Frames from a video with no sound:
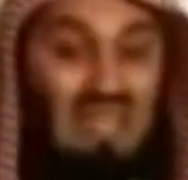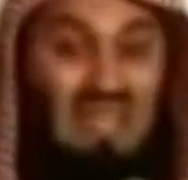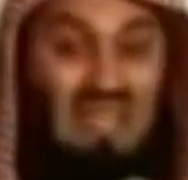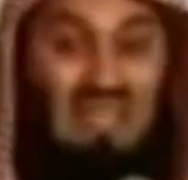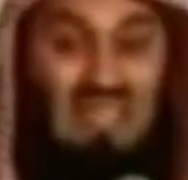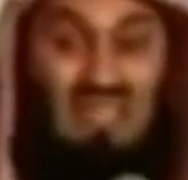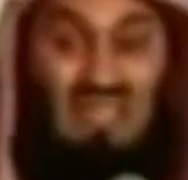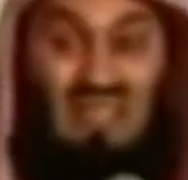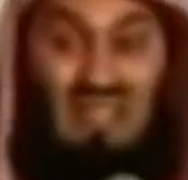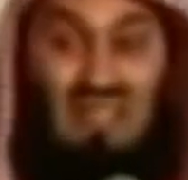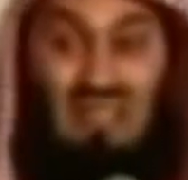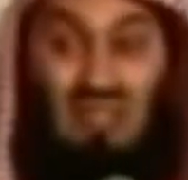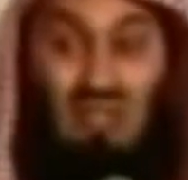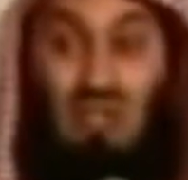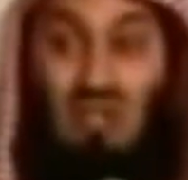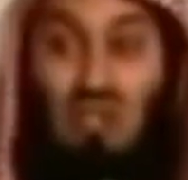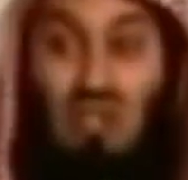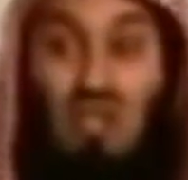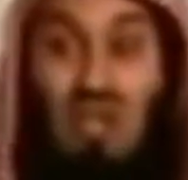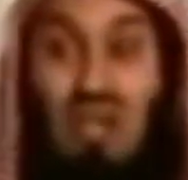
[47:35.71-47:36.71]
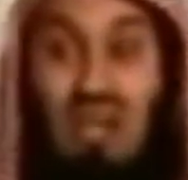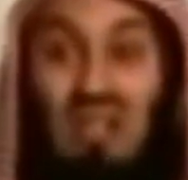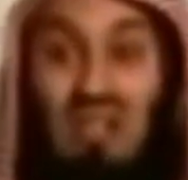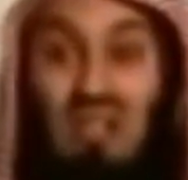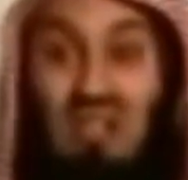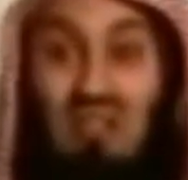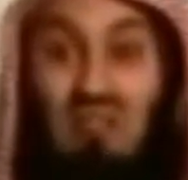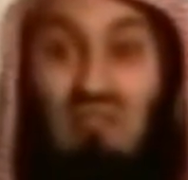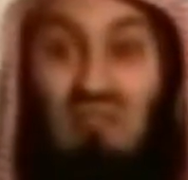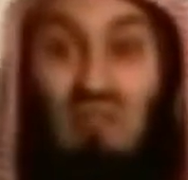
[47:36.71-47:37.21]
They started
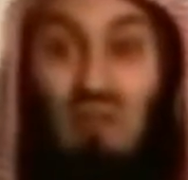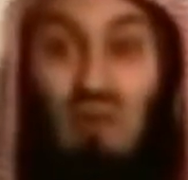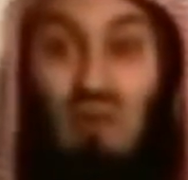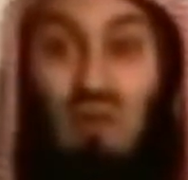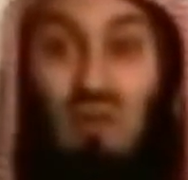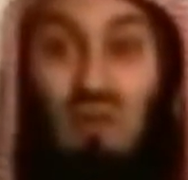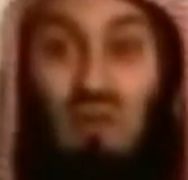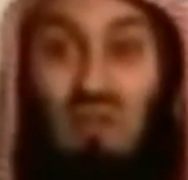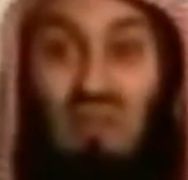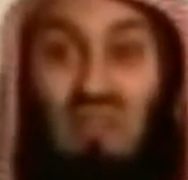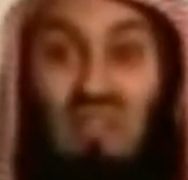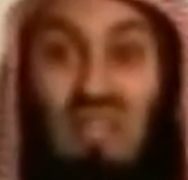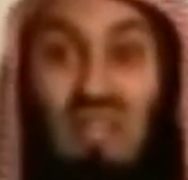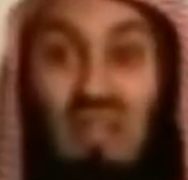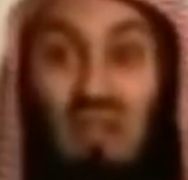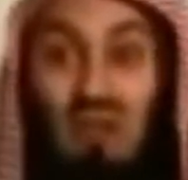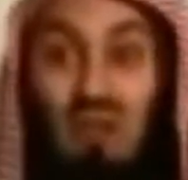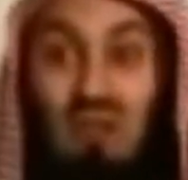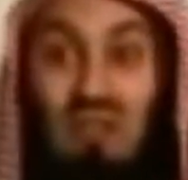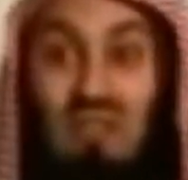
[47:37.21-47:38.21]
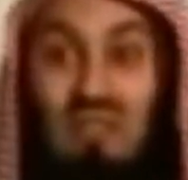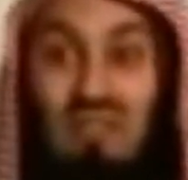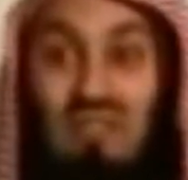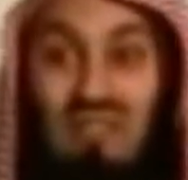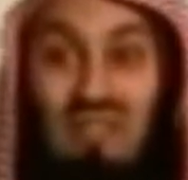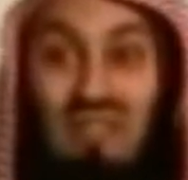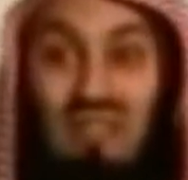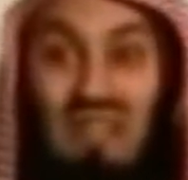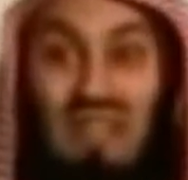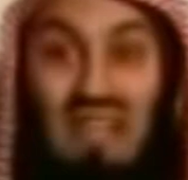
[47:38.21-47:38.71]
charging forward with their
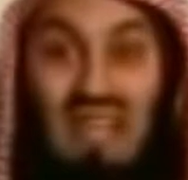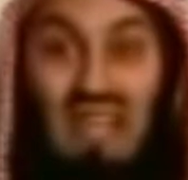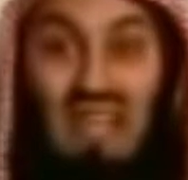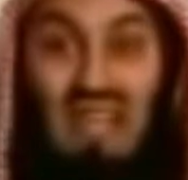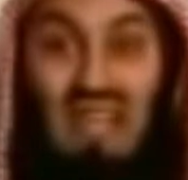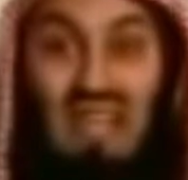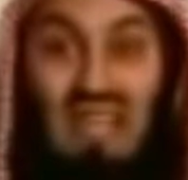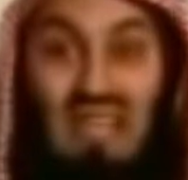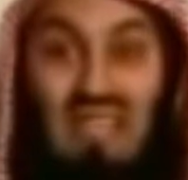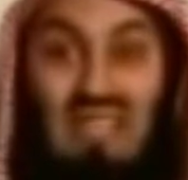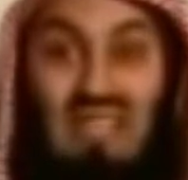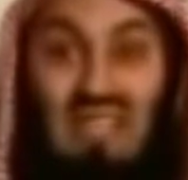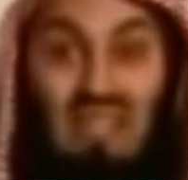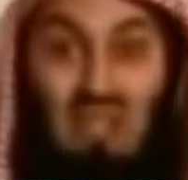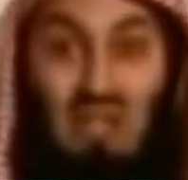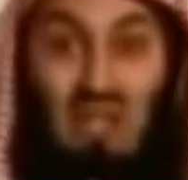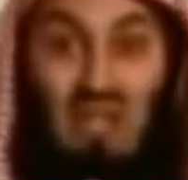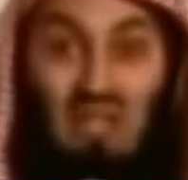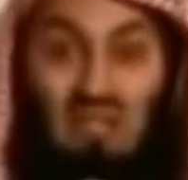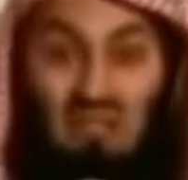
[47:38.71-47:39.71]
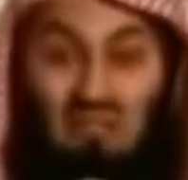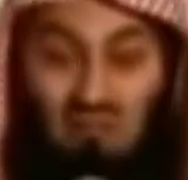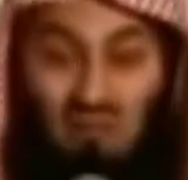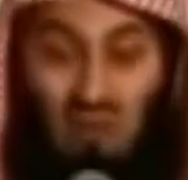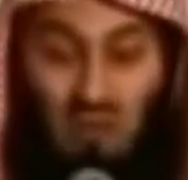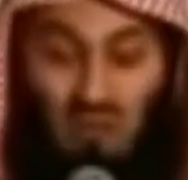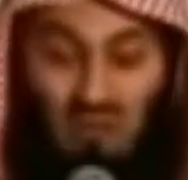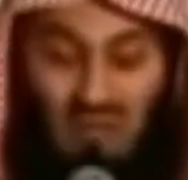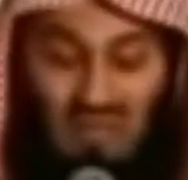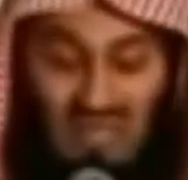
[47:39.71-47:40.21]
horses. And as they charged
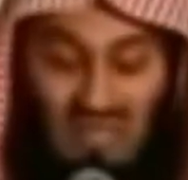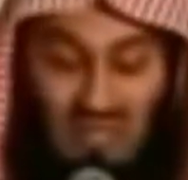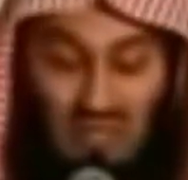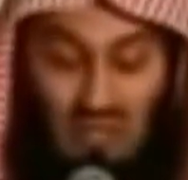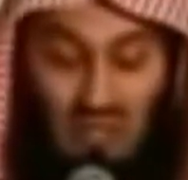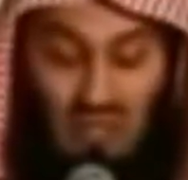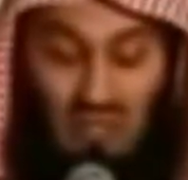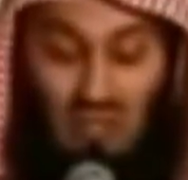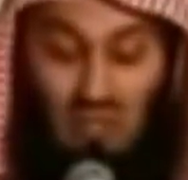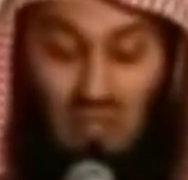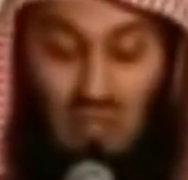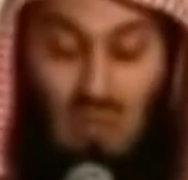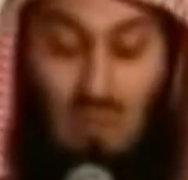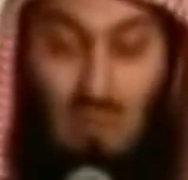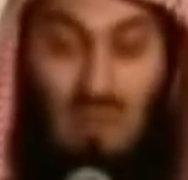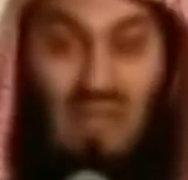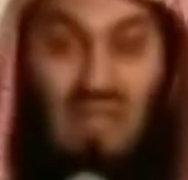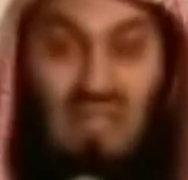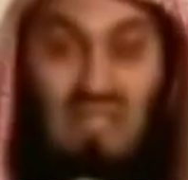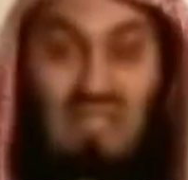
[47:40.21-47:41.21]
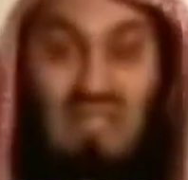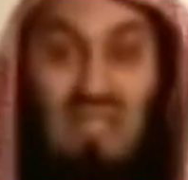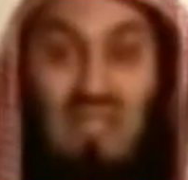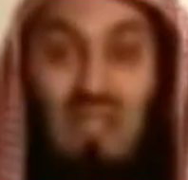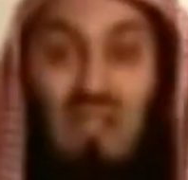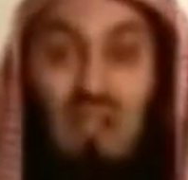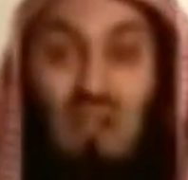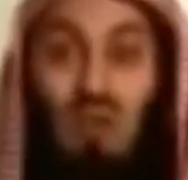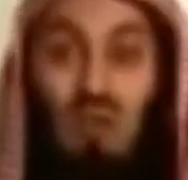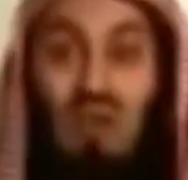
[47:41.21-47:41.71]
forward, they got to a
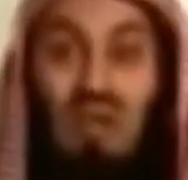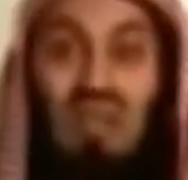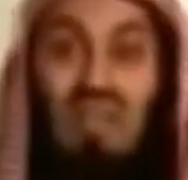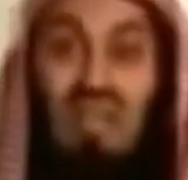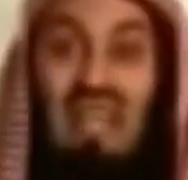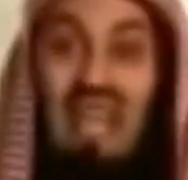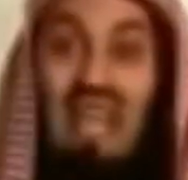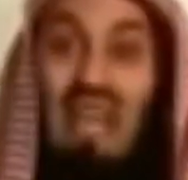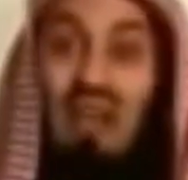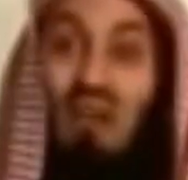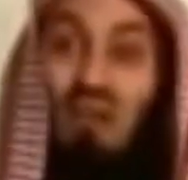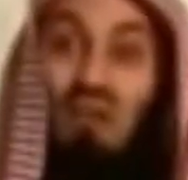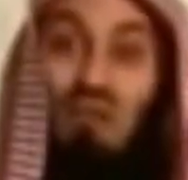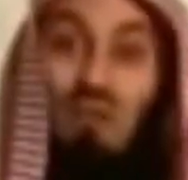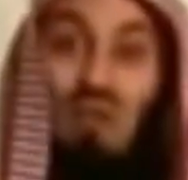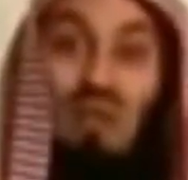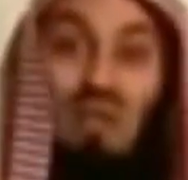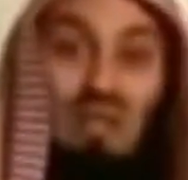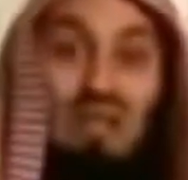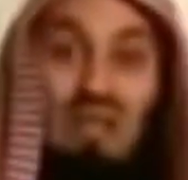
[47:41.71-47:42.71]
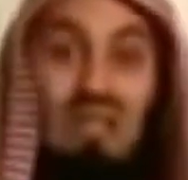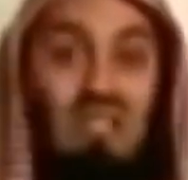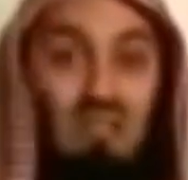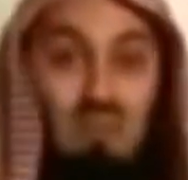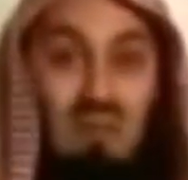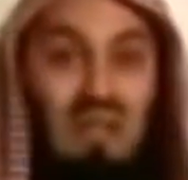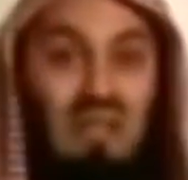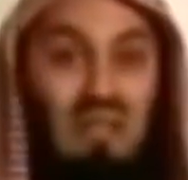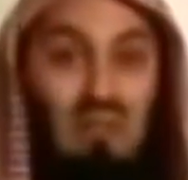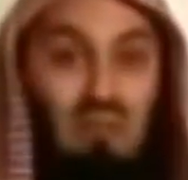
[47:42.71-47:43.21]
place where the arrows were
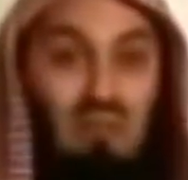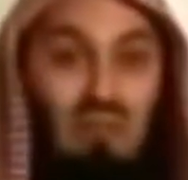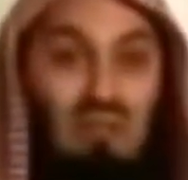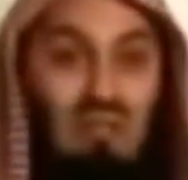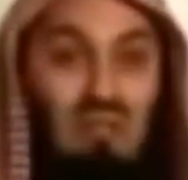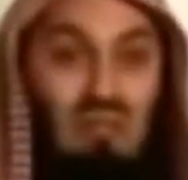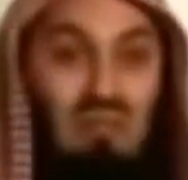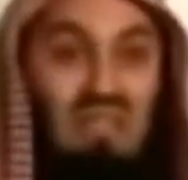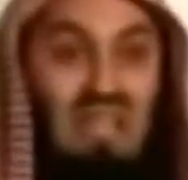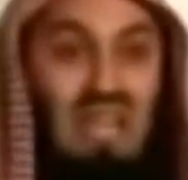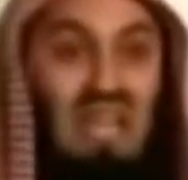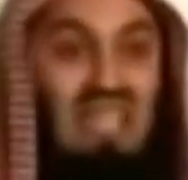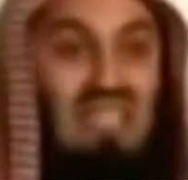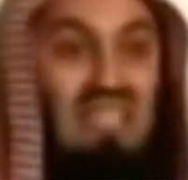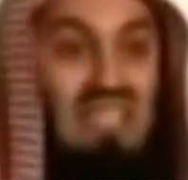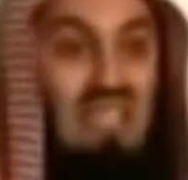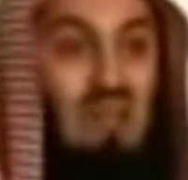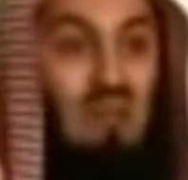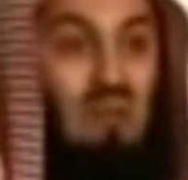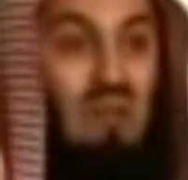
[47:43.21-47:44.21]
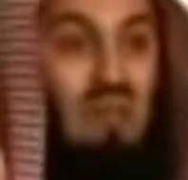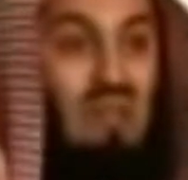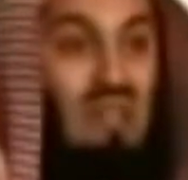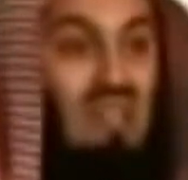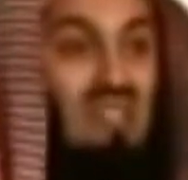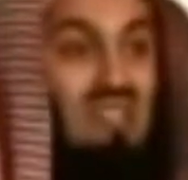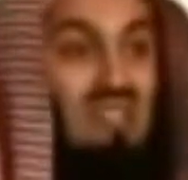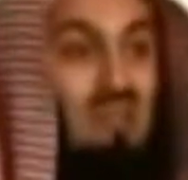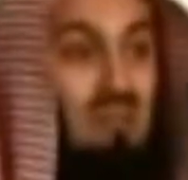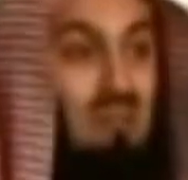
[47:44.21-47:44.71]
released by the Muslims as they were
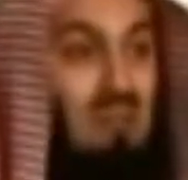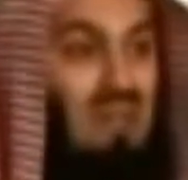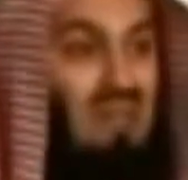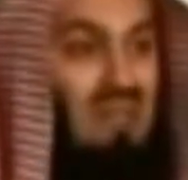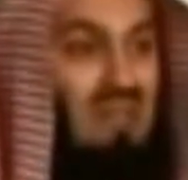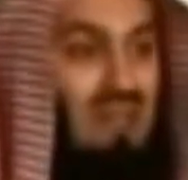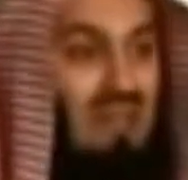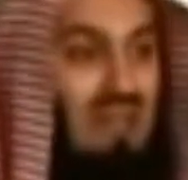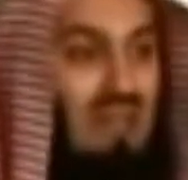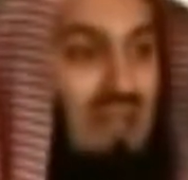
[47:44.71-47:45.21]
released in Badr.